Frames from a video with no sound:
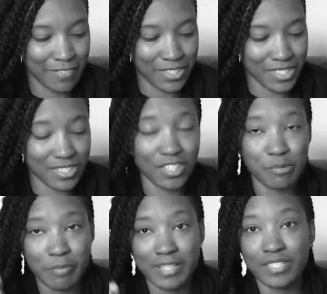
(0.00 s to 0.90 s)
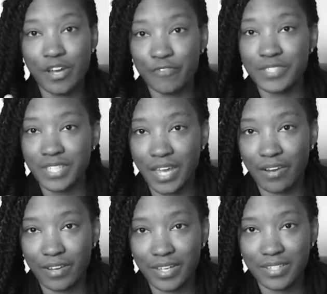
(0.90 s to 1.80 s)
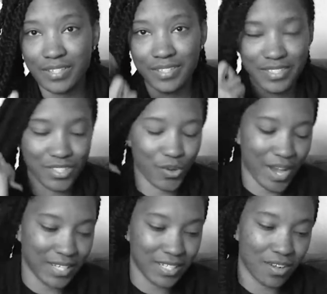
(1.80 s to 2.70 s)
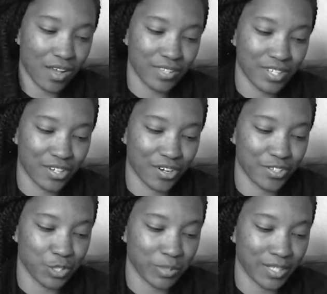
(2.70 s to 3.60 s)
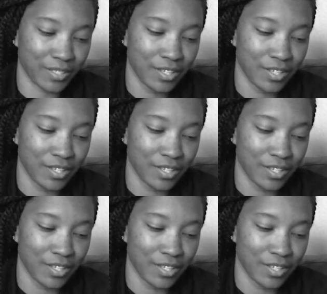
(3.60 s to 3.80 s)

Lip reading: this is going to be my toughest area, so I need all the encouragement.